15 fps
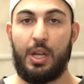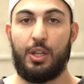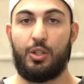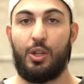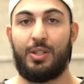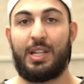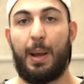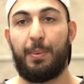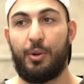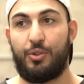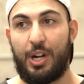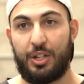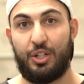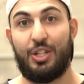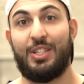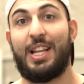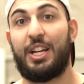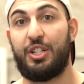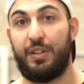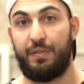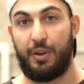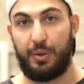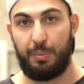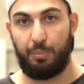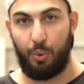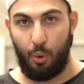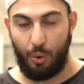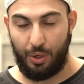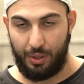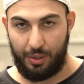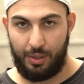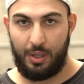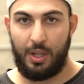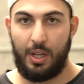So scapular retraction is actually very important.